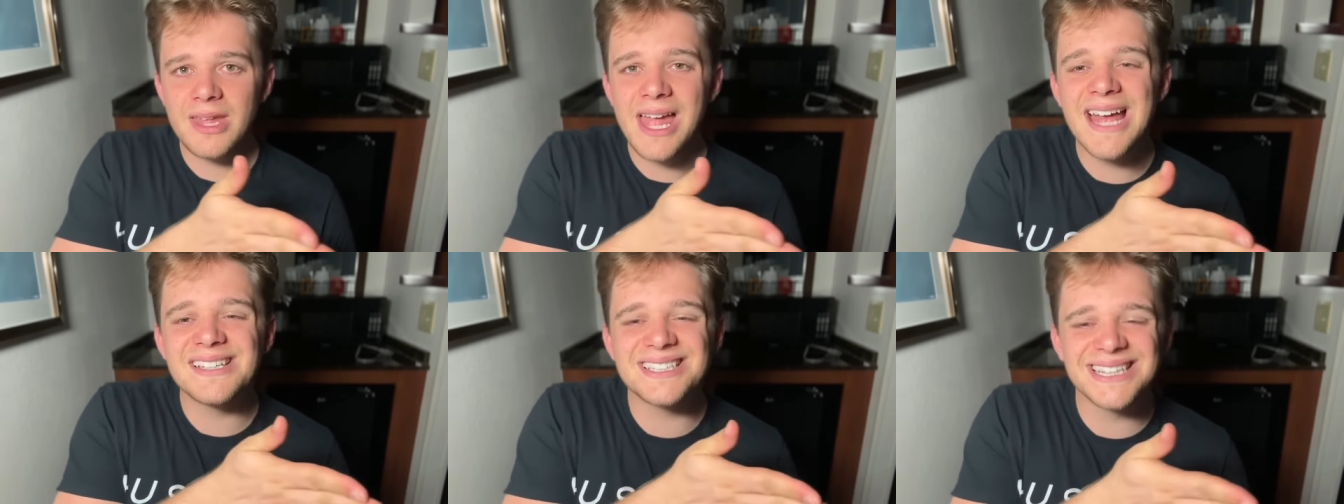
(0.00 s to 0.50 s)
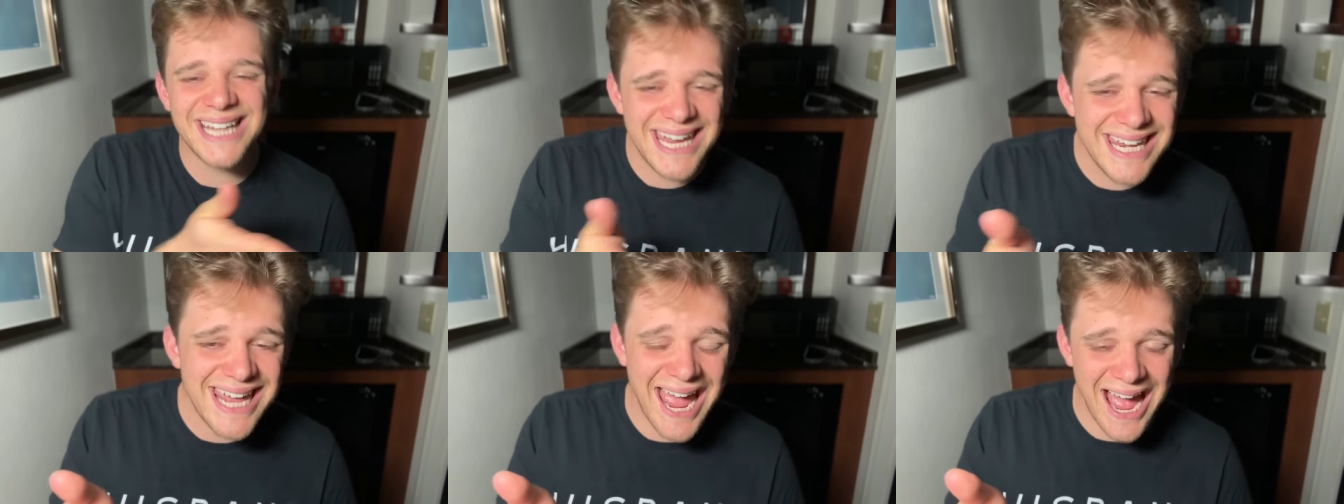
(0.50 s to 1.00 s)
has
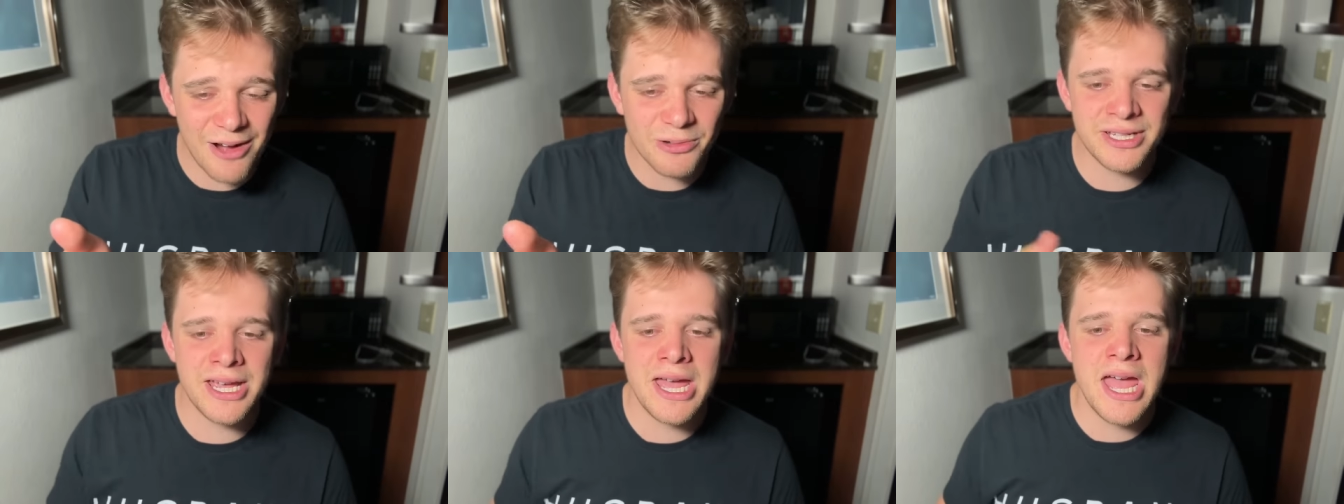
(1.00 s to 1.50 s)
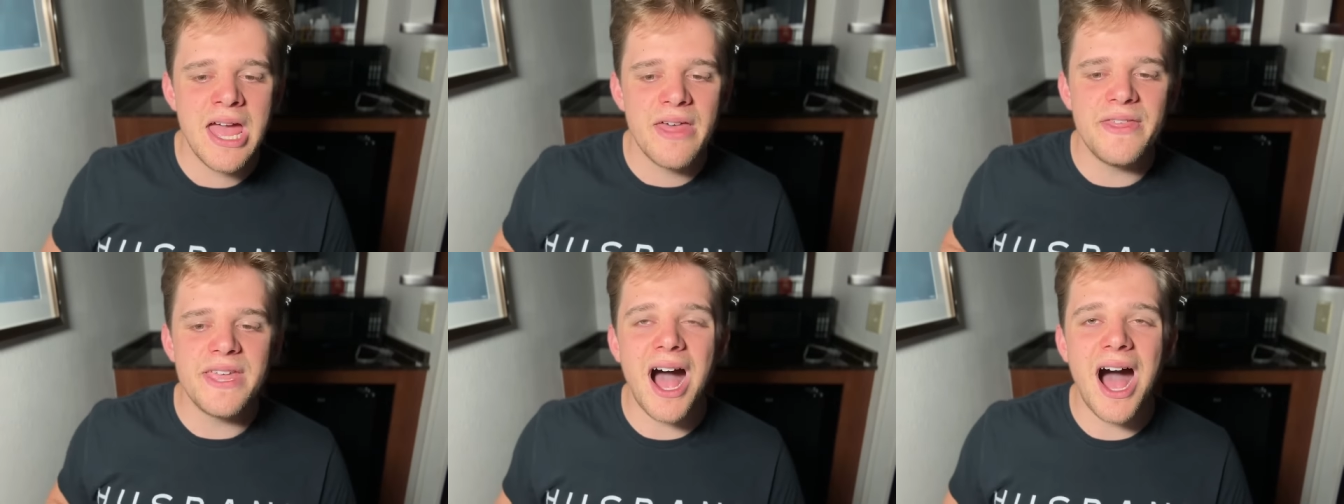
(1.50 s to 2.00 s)
laid out
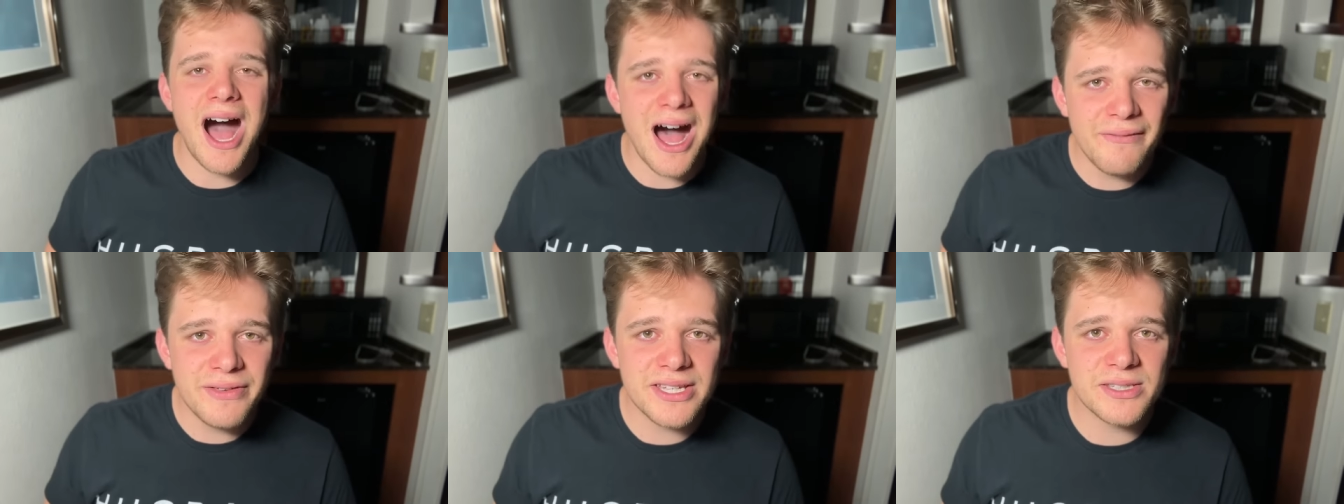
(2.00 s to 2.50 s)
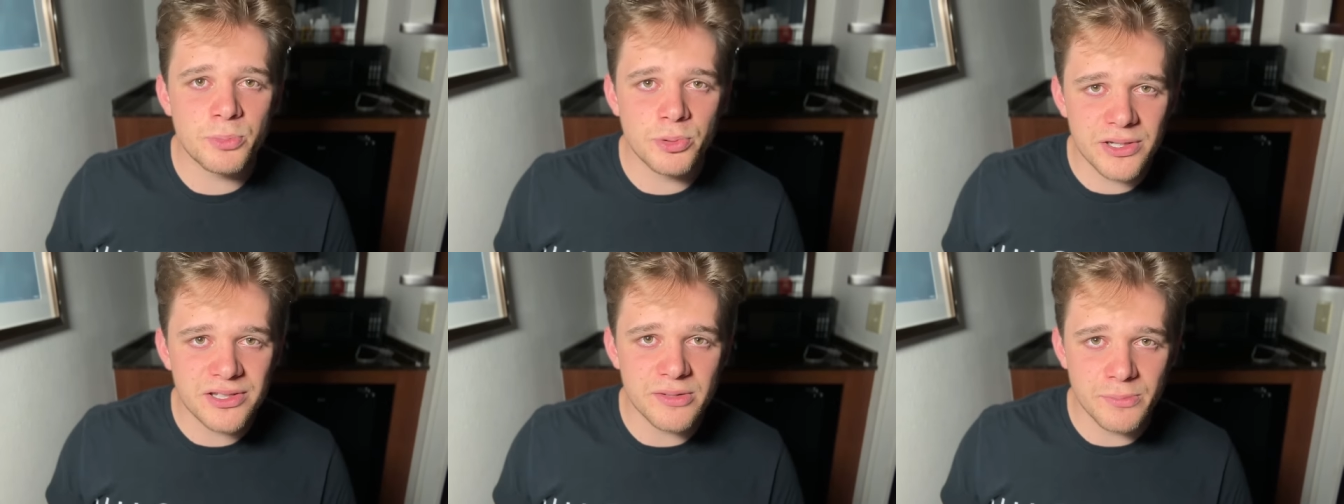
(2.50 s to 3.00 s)
the obvious
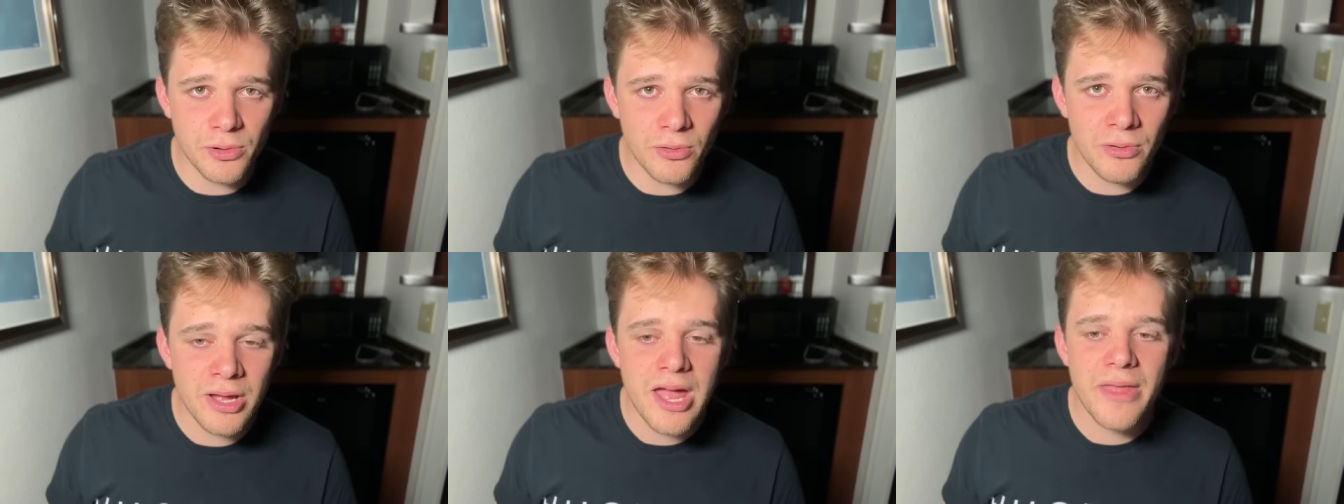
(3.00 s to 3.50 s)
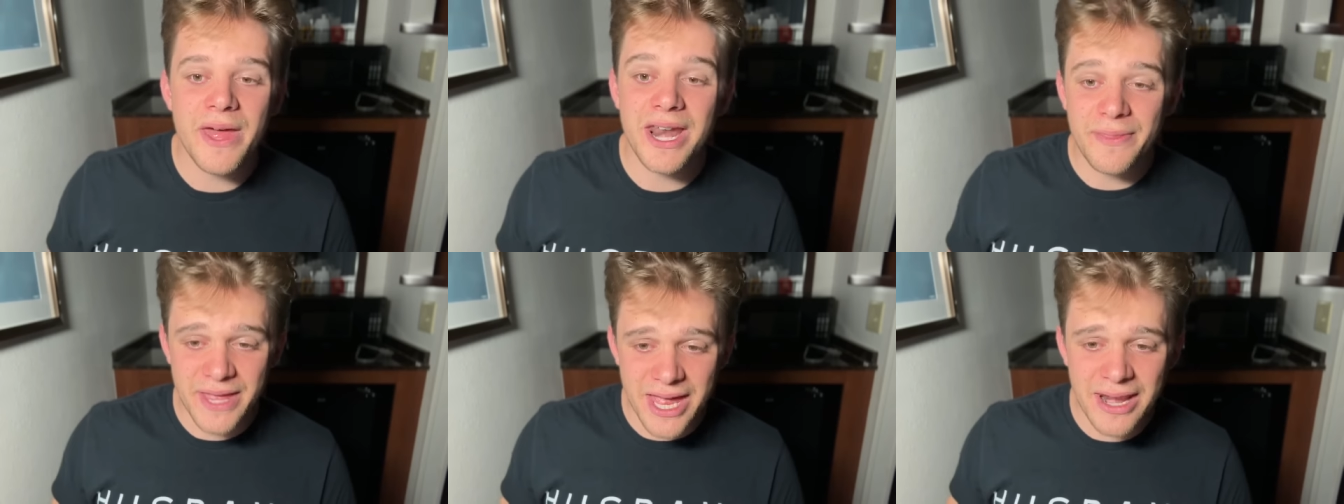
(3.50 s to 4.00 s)
principle that
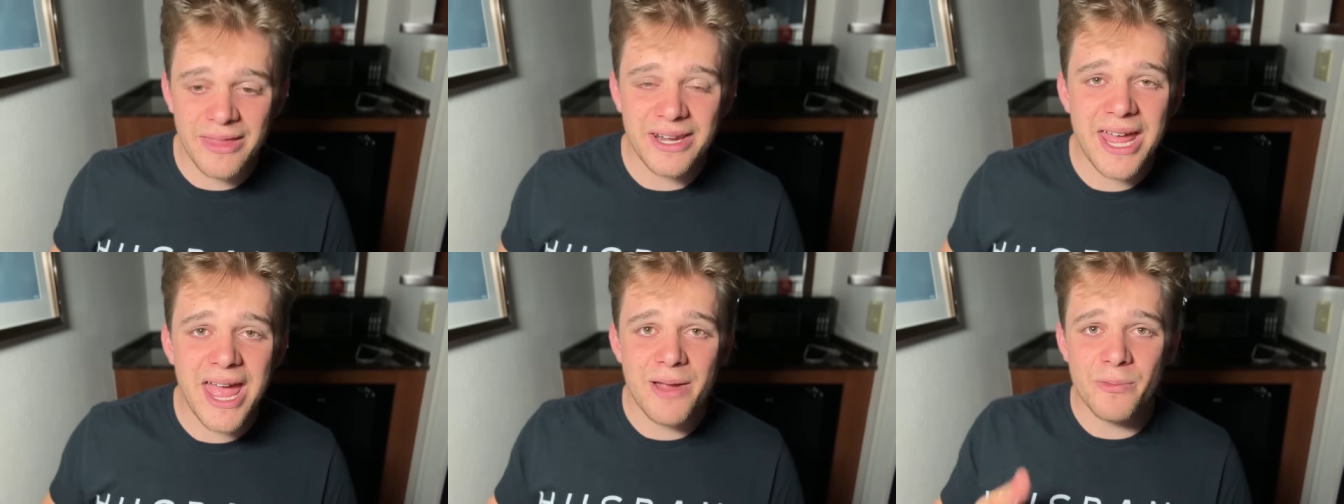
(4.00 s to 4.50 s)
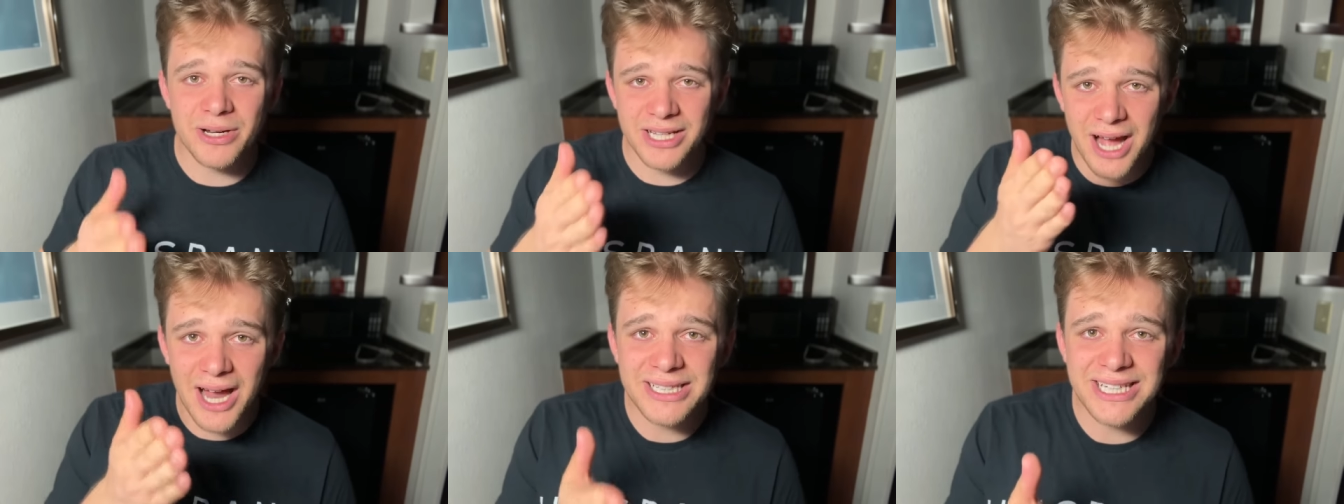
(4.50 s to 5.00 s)
at the end of the day, when
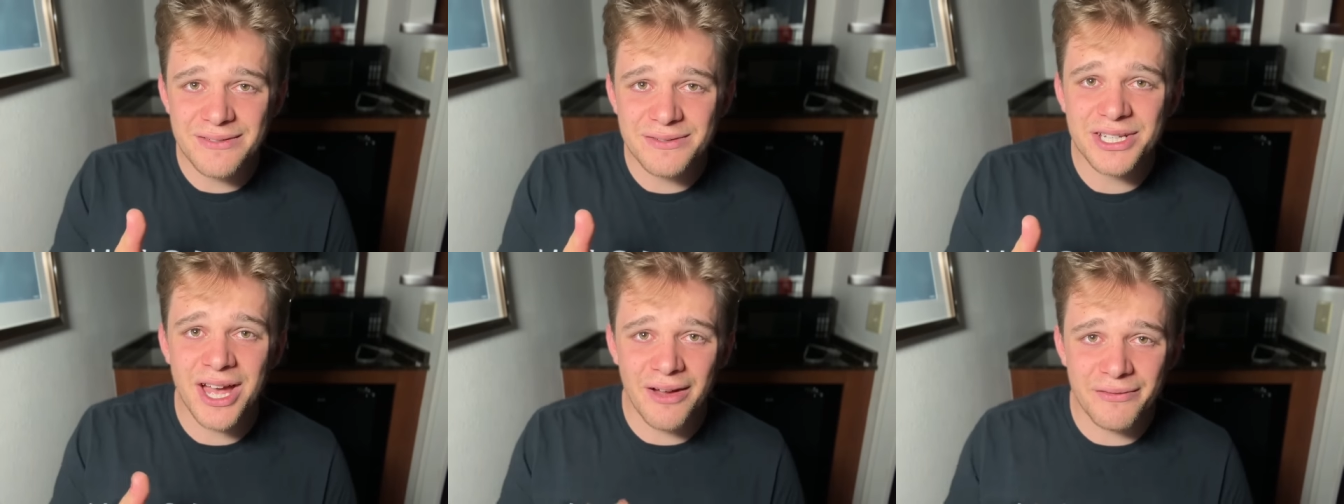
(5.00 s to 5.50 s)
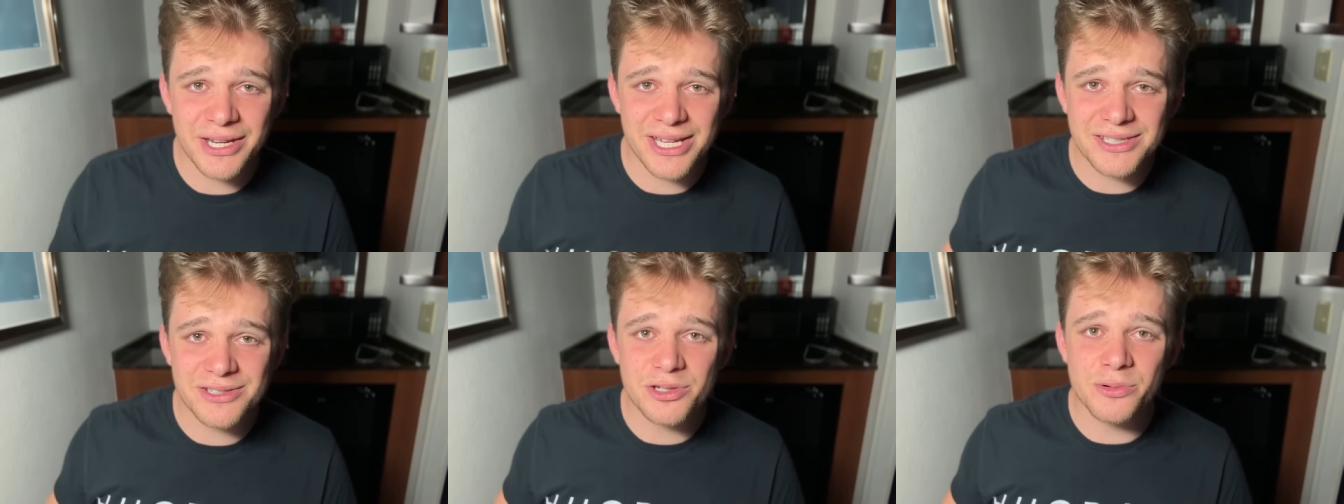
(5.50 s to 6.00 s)
God gives
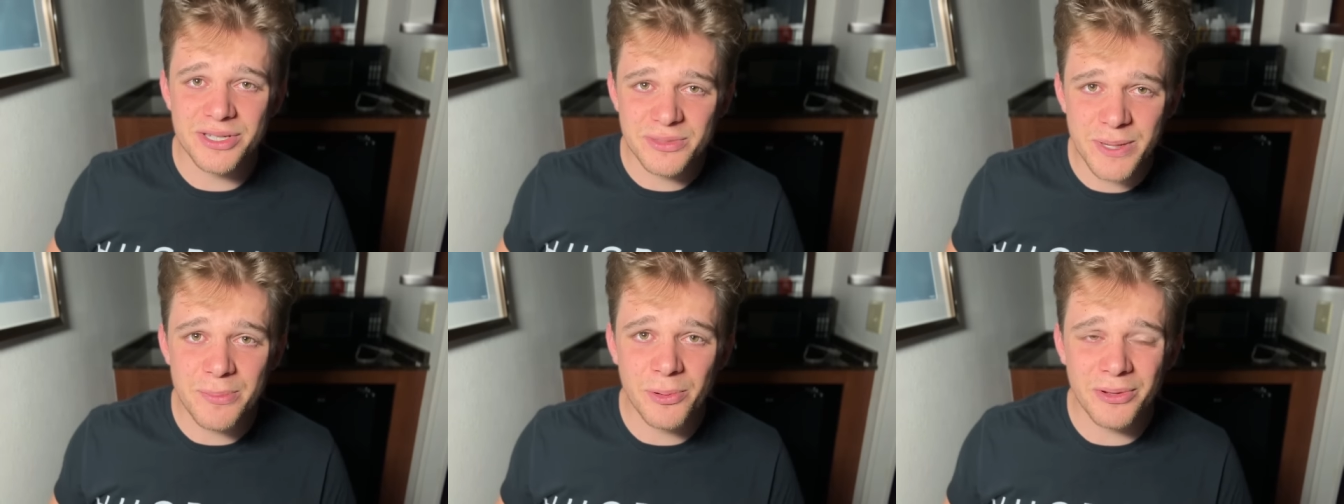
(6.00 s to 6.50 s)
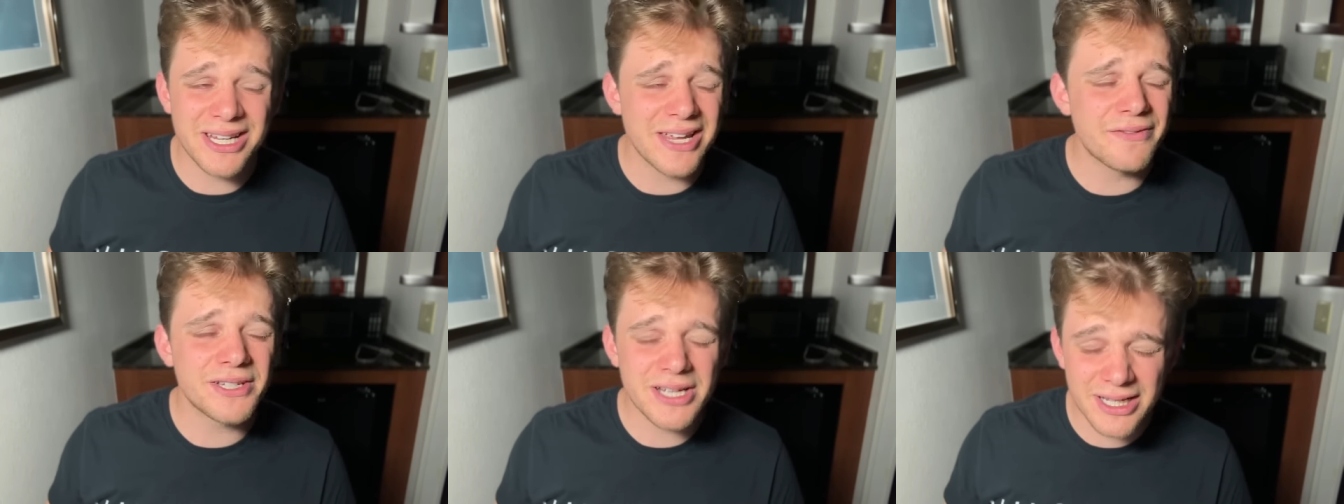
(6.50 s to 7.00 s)
covenant to his people and give,